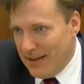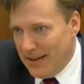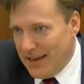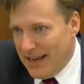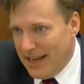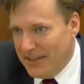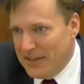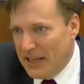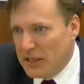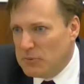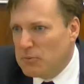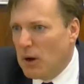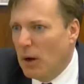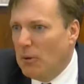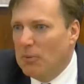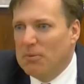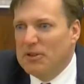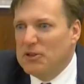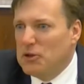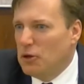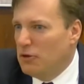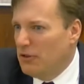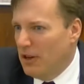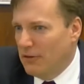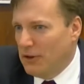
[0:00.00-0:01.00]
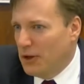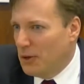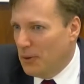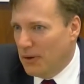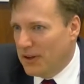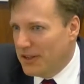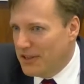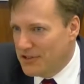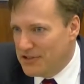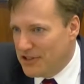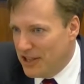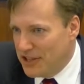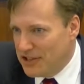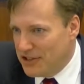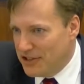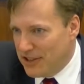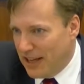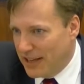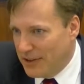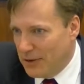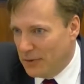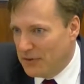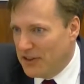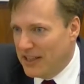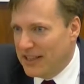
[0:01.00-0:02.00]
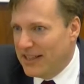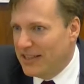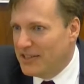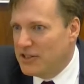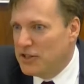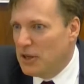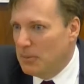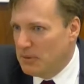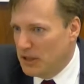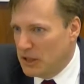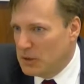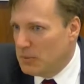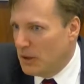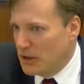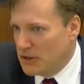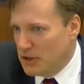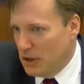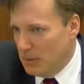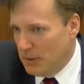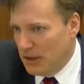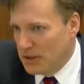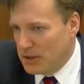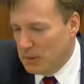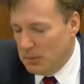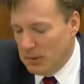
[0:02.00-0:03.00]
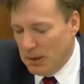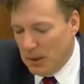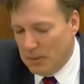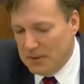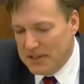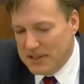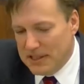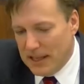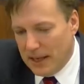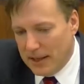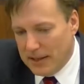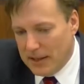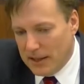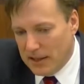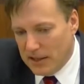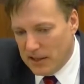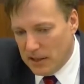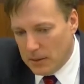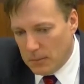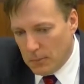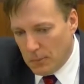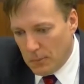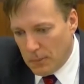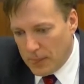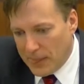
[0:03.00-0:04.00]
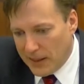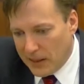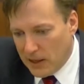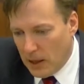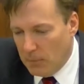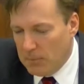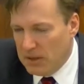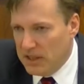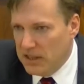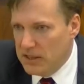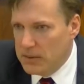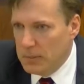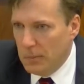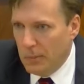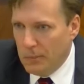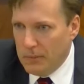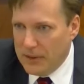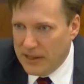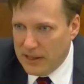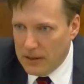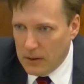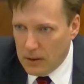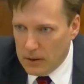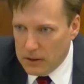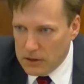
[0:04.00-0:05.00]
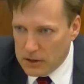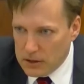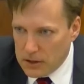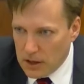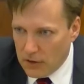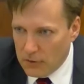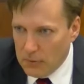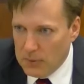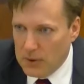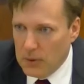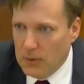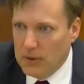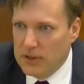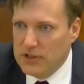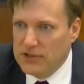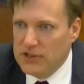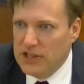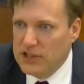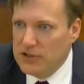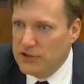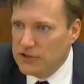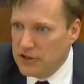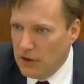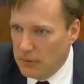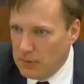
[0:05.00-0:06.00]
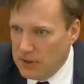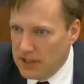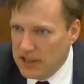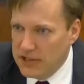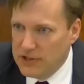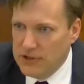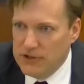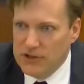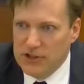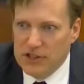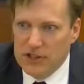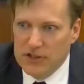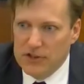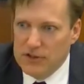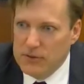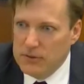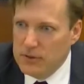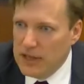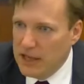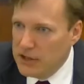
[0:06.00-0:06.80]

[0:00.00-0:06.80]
And that's probably true of every organization. I don't yes. think that's something special about diplomacy. I think that companies, government organizations, government agencies,